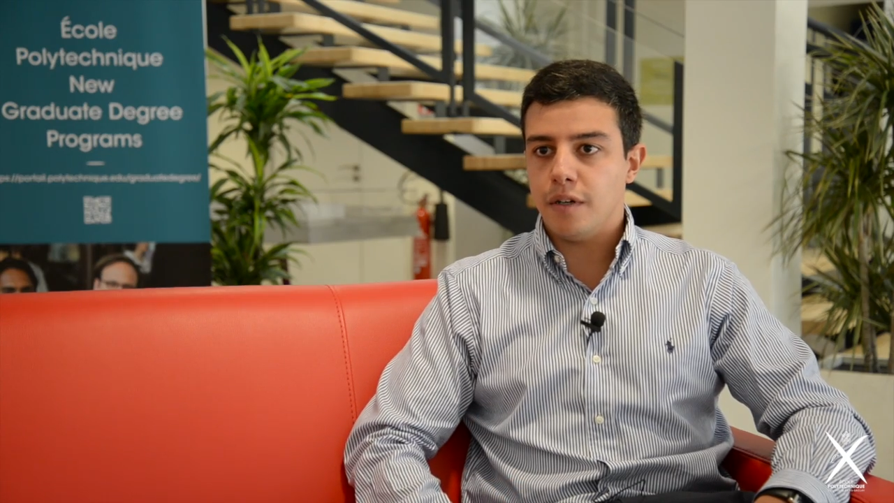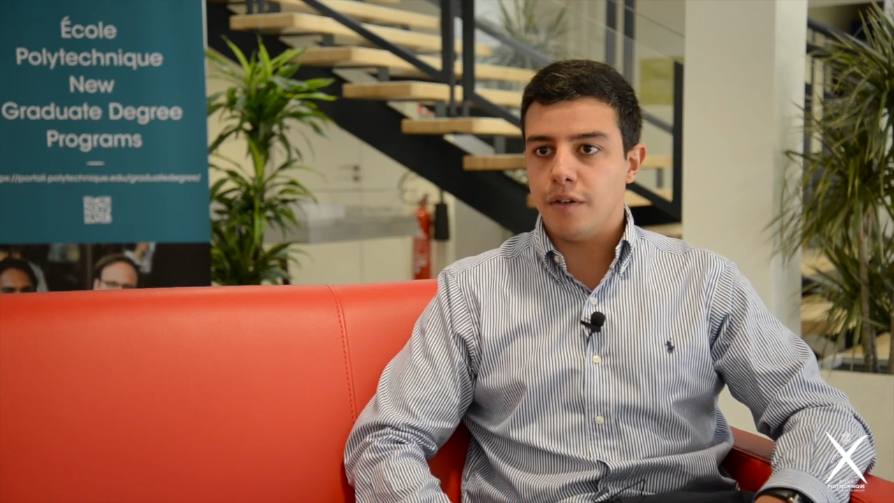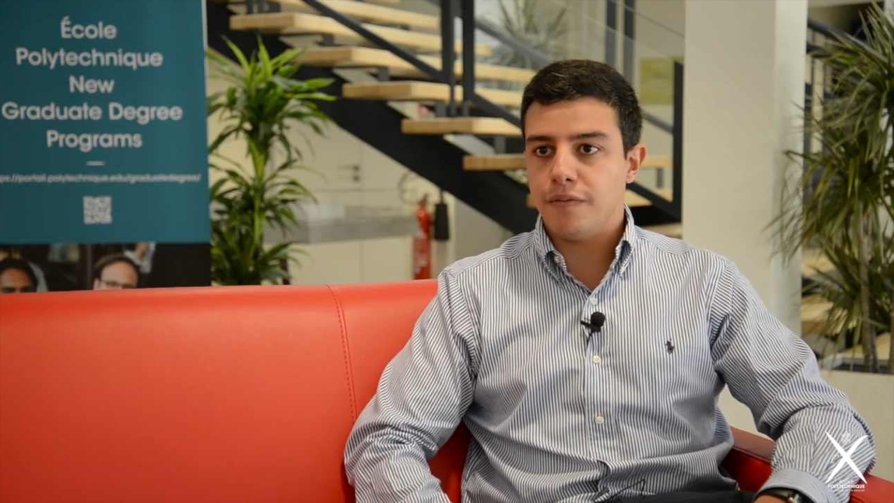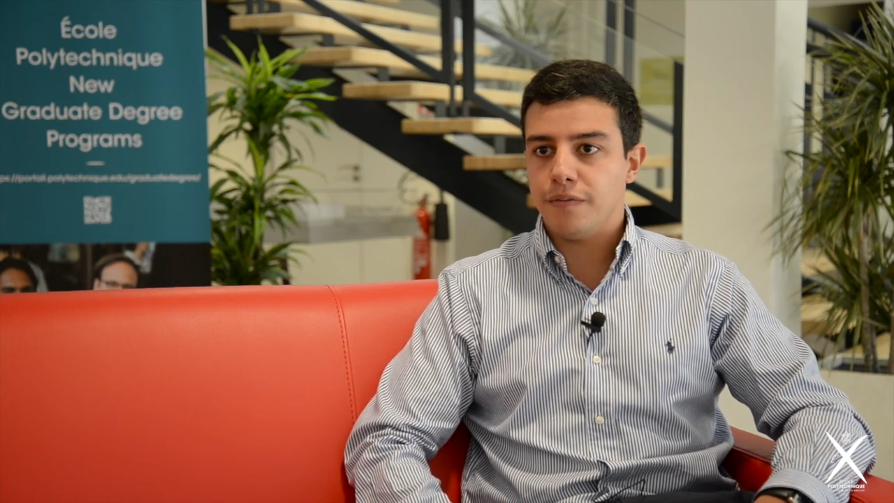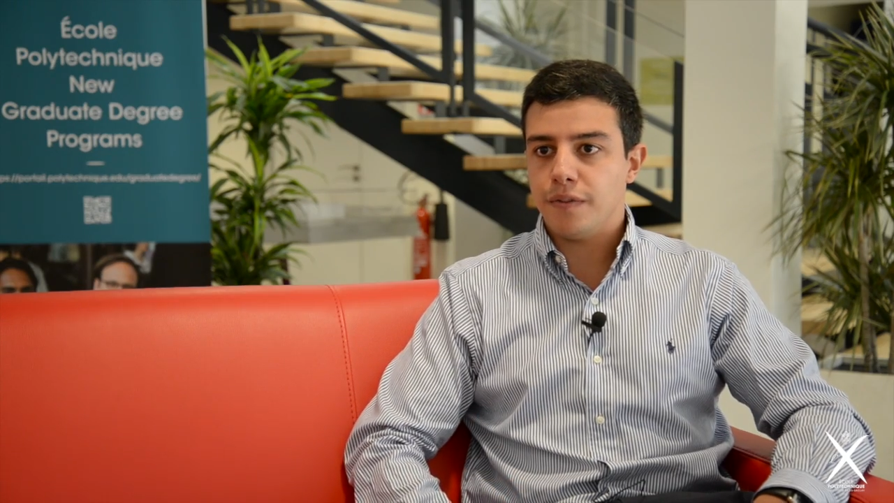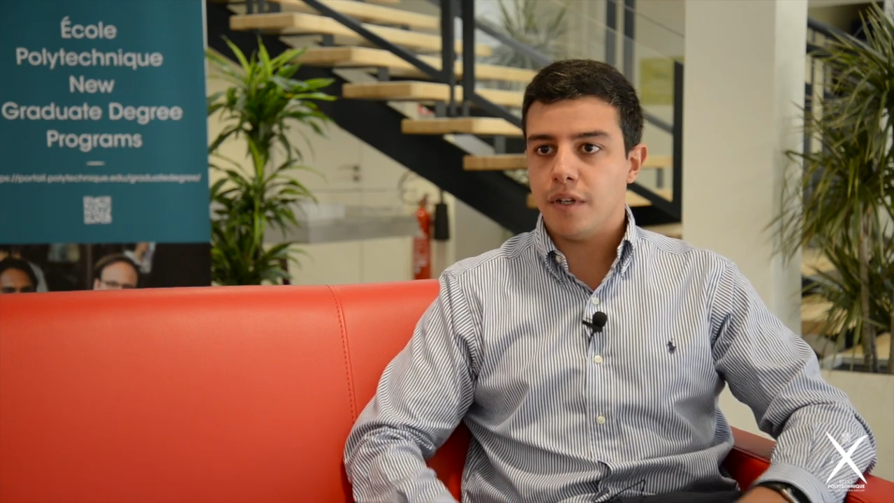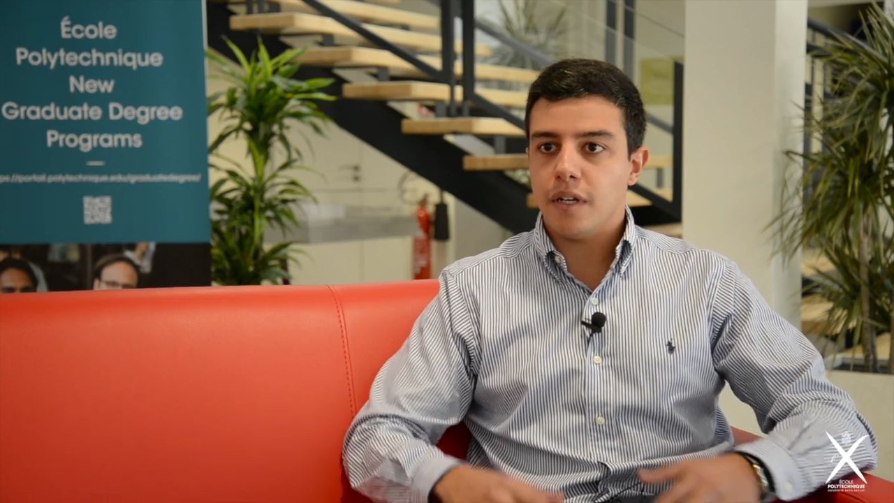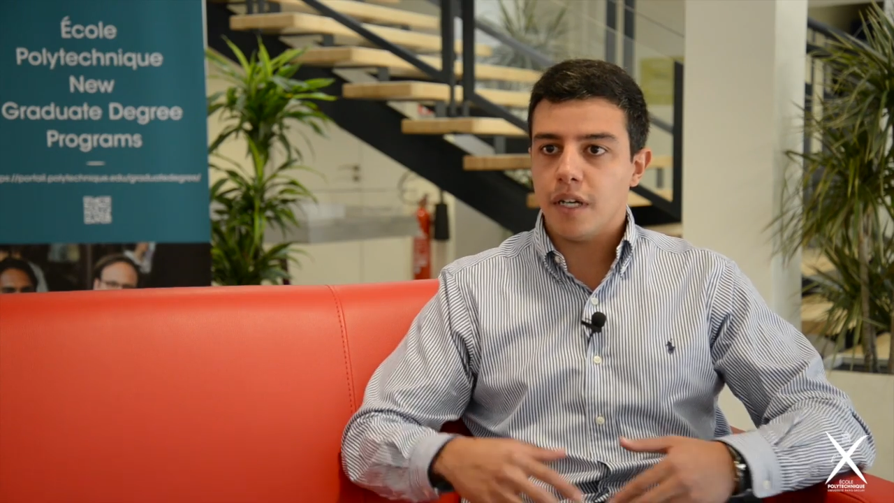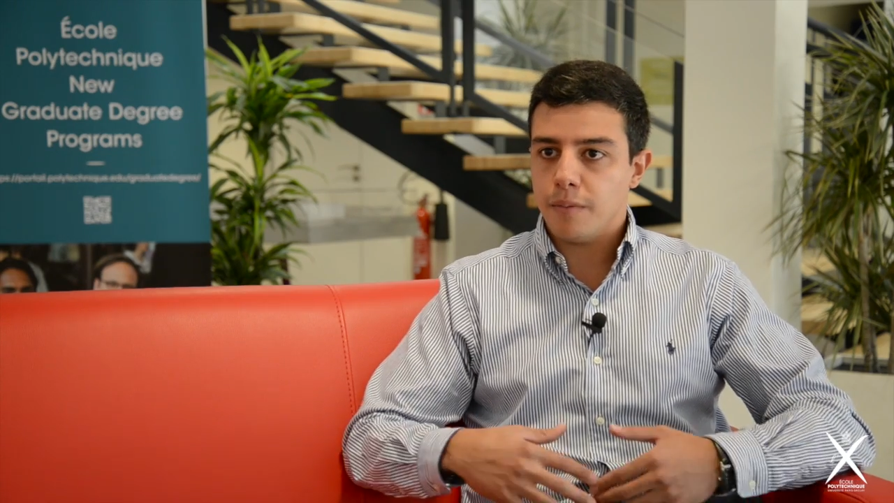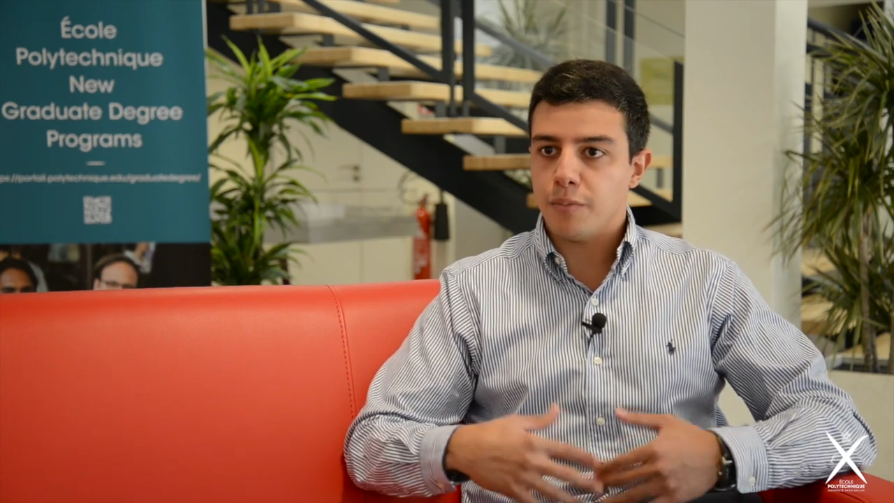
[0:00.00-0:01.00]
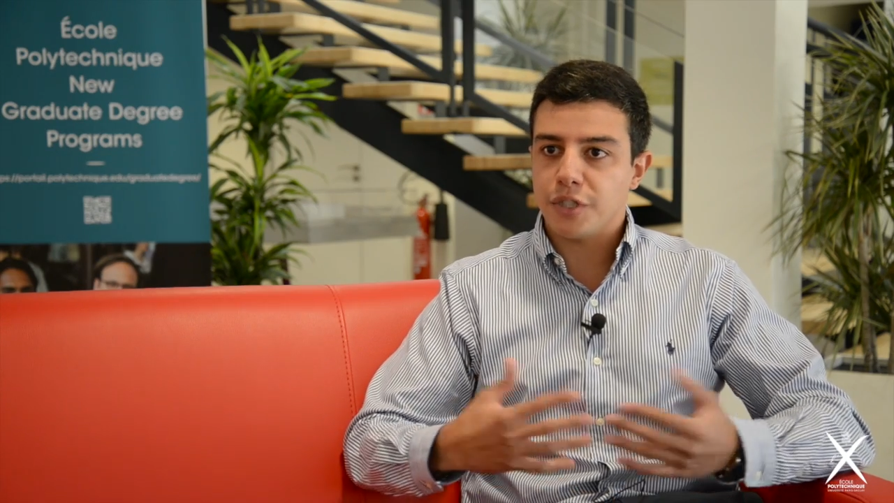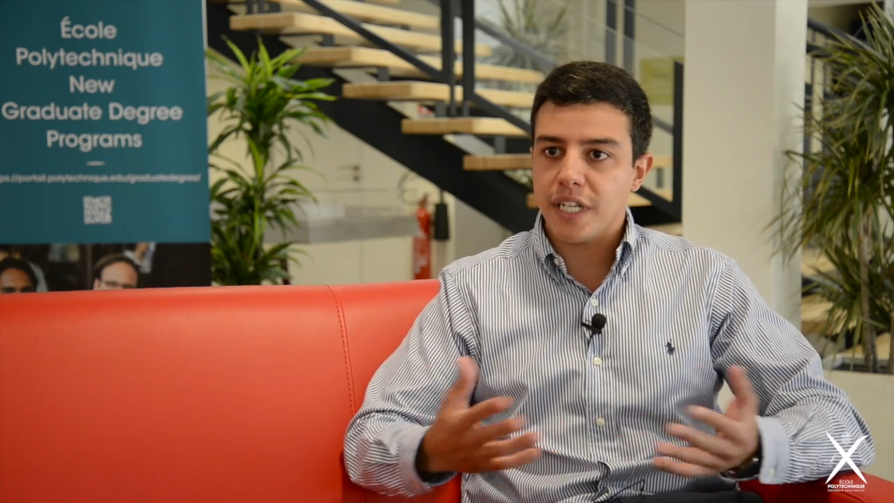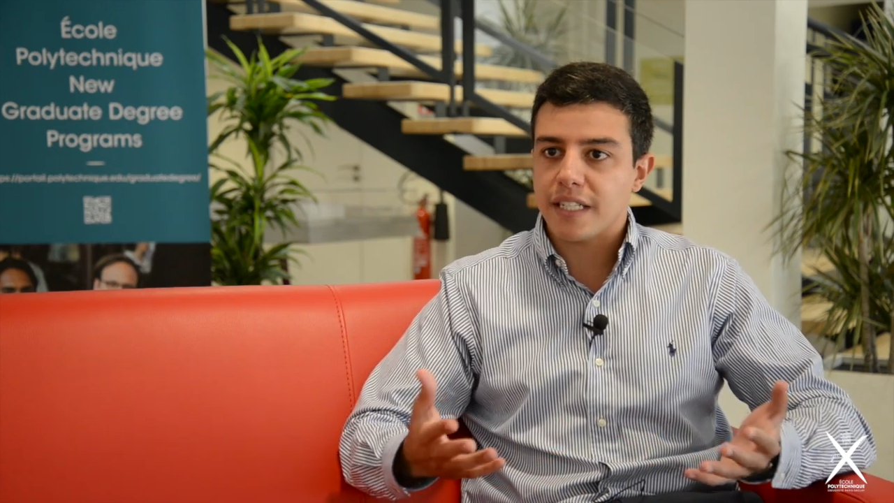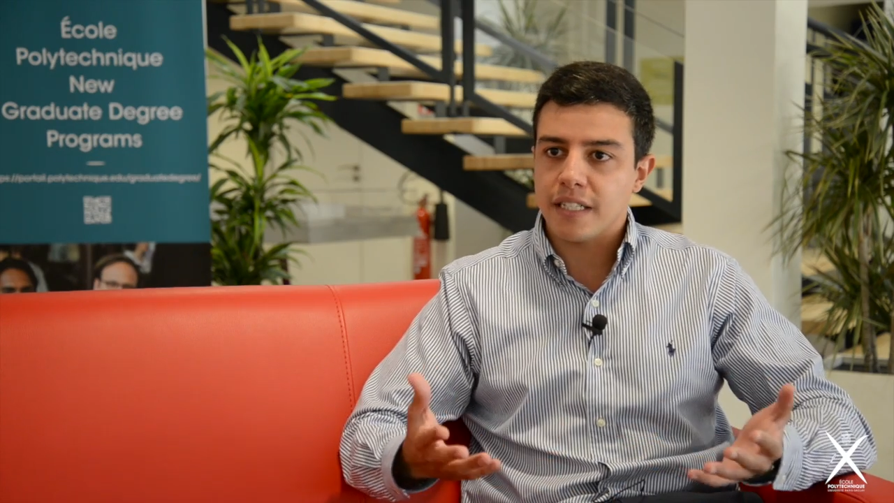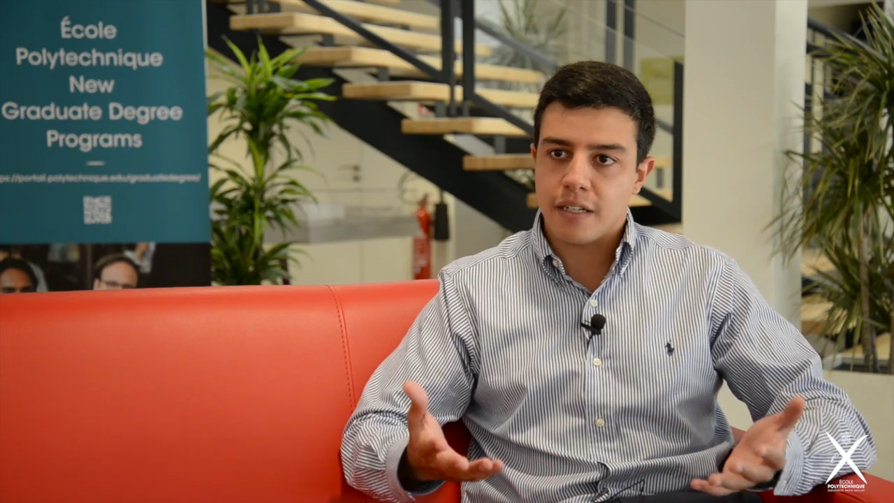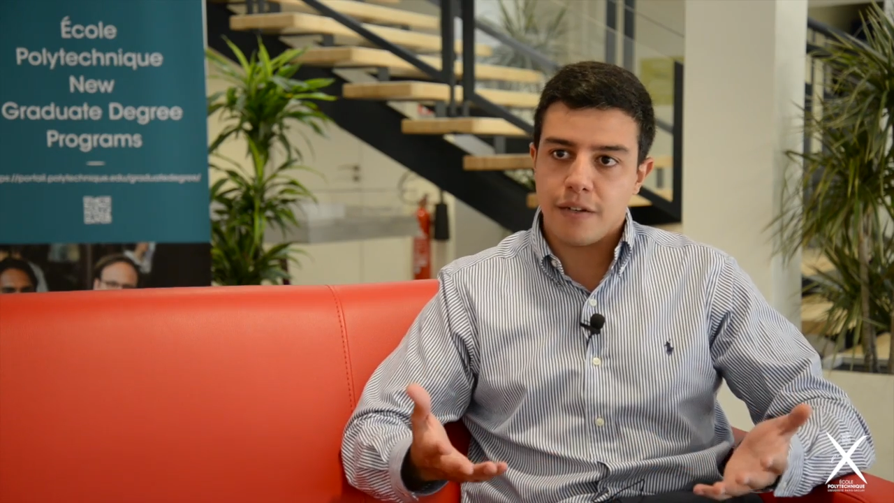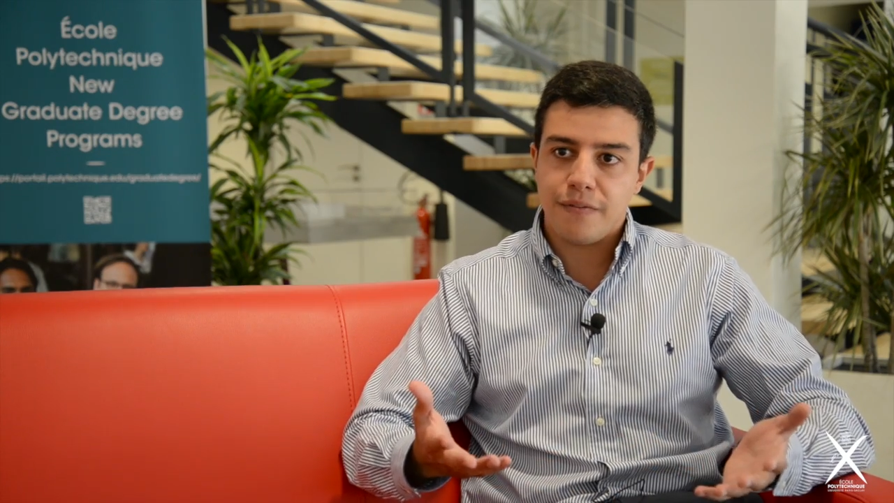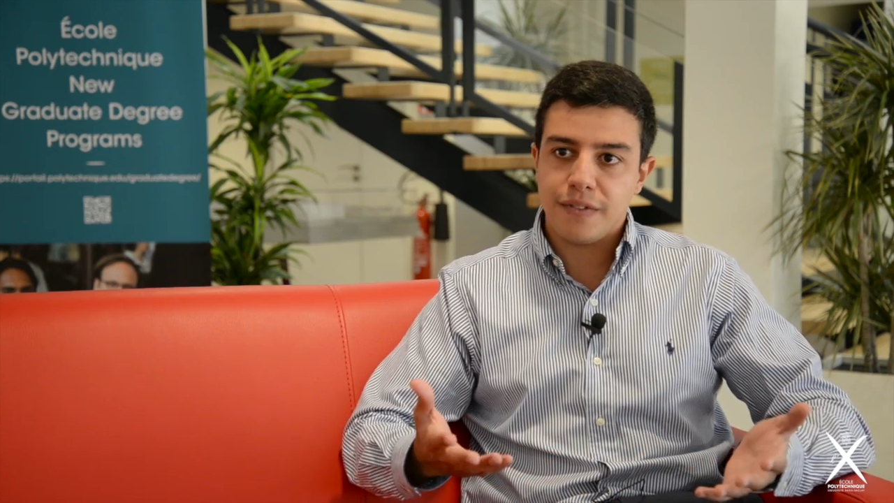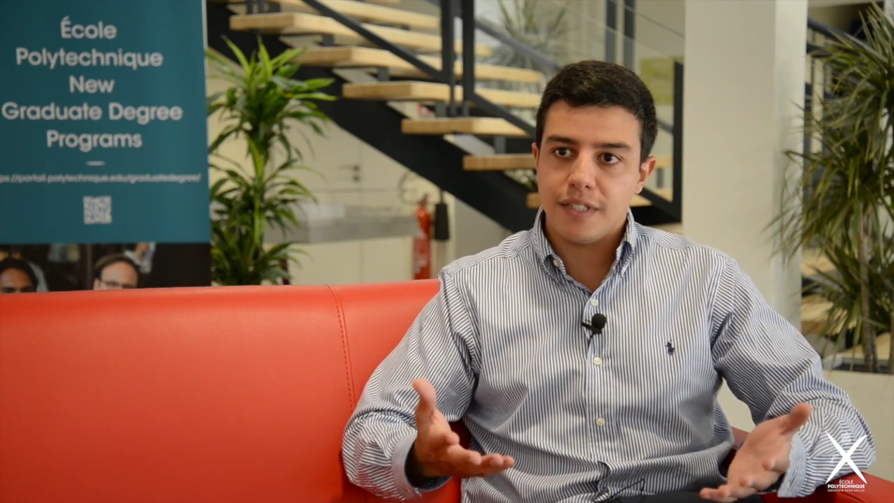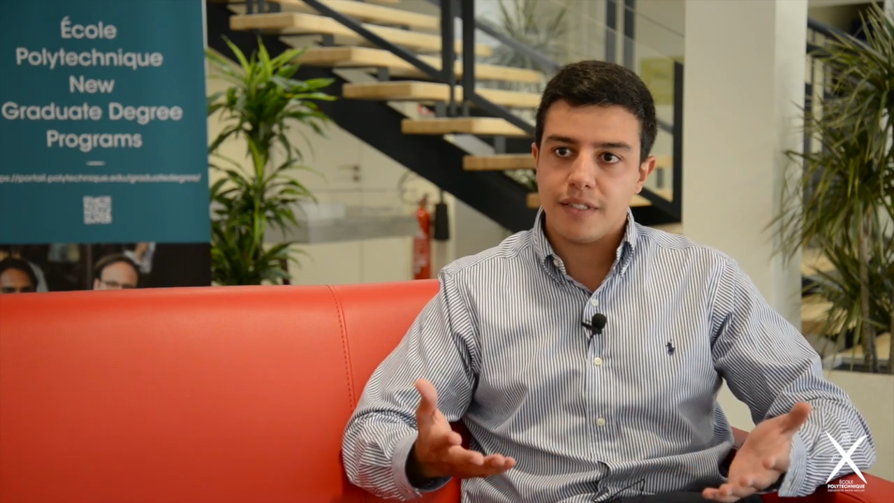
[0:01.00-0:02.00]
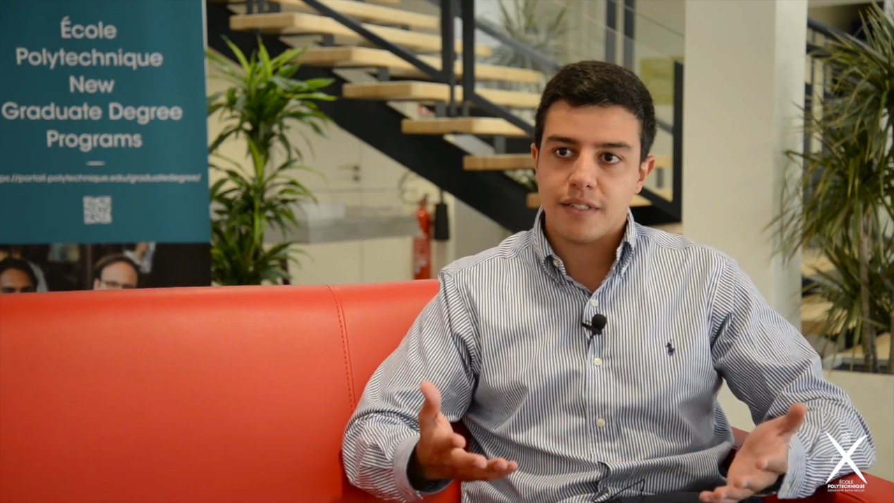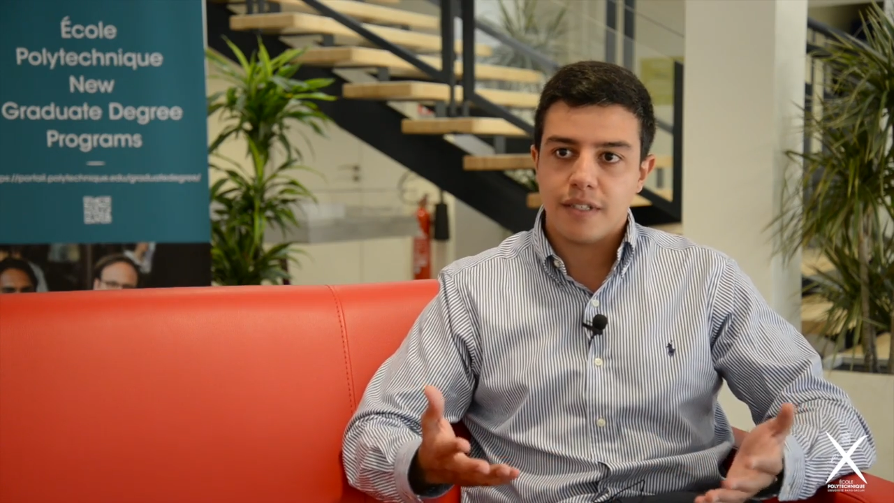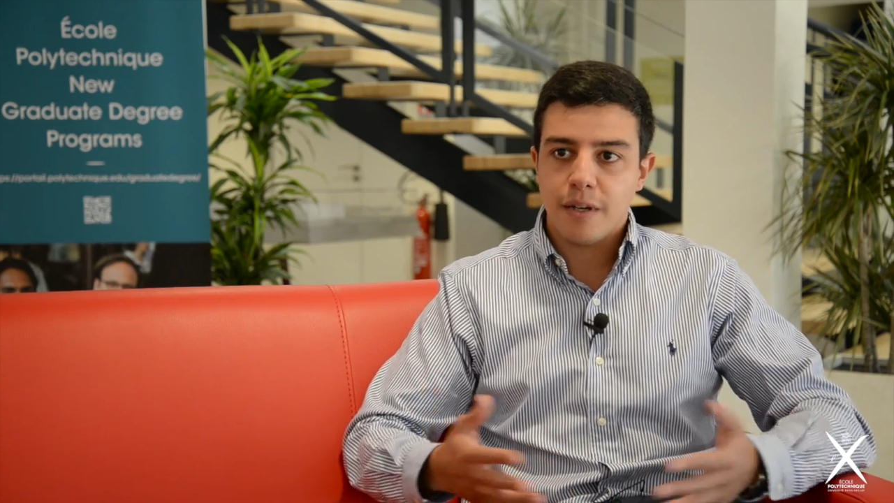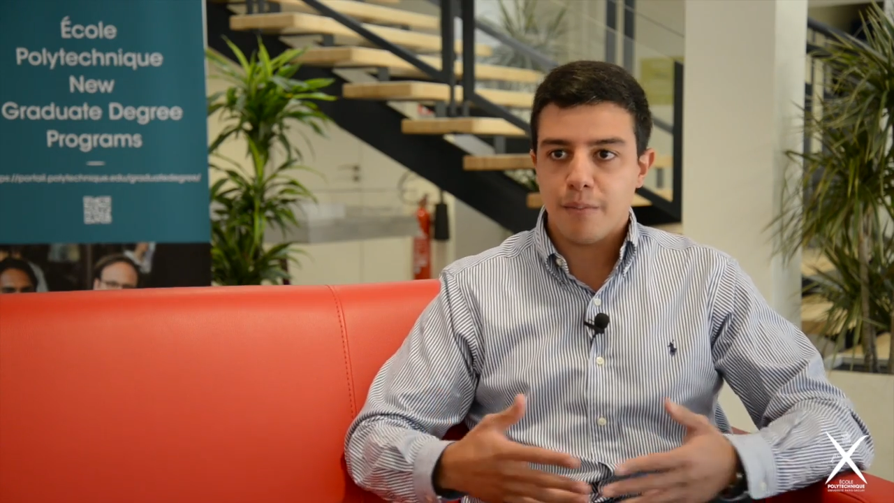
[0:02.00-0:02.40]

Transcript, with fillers: of projecting confidence